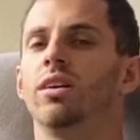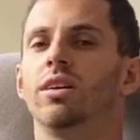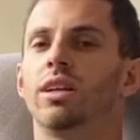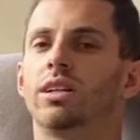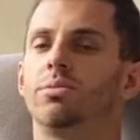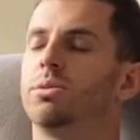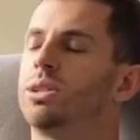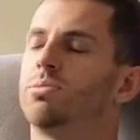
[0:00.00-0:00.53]

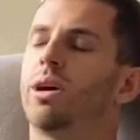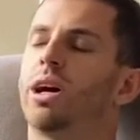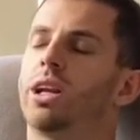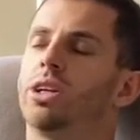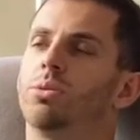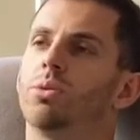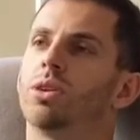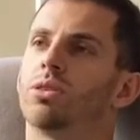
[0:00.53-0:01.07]
there's
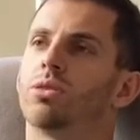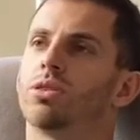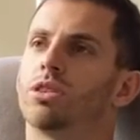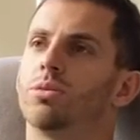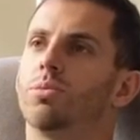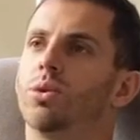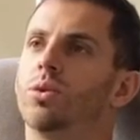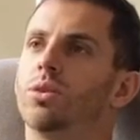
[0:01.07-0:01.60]
mismanagement across
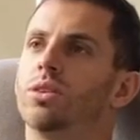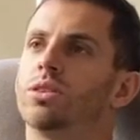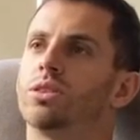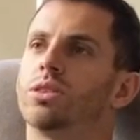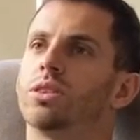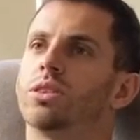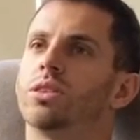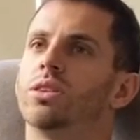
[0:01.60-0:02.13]
the board as
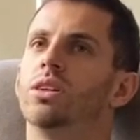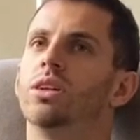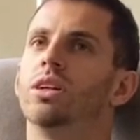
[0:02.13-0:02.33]
to